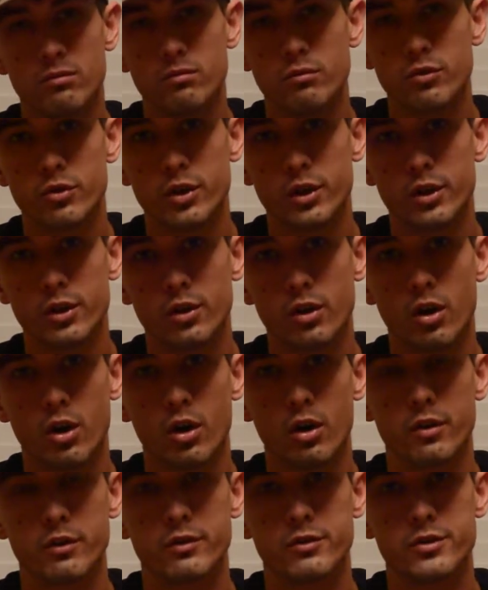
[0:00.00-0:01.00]
trigger
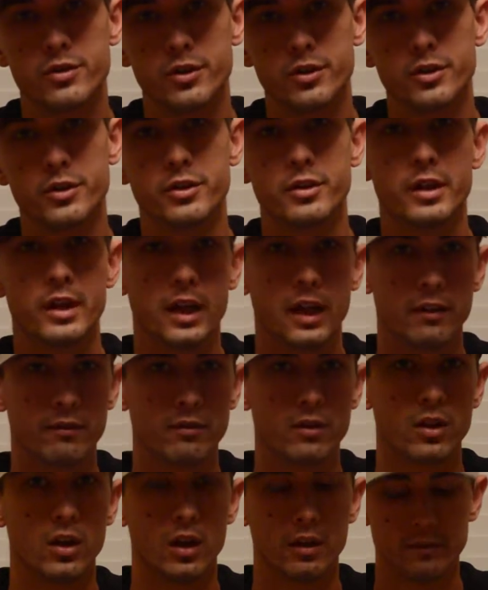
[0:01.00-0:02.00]
guard, so you can have
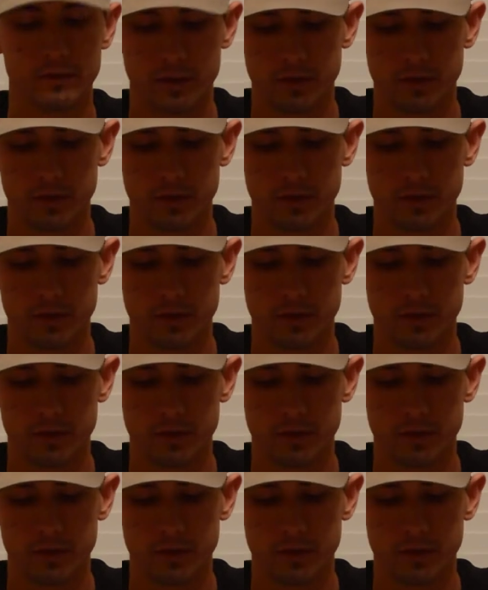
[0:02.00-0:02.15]
gloves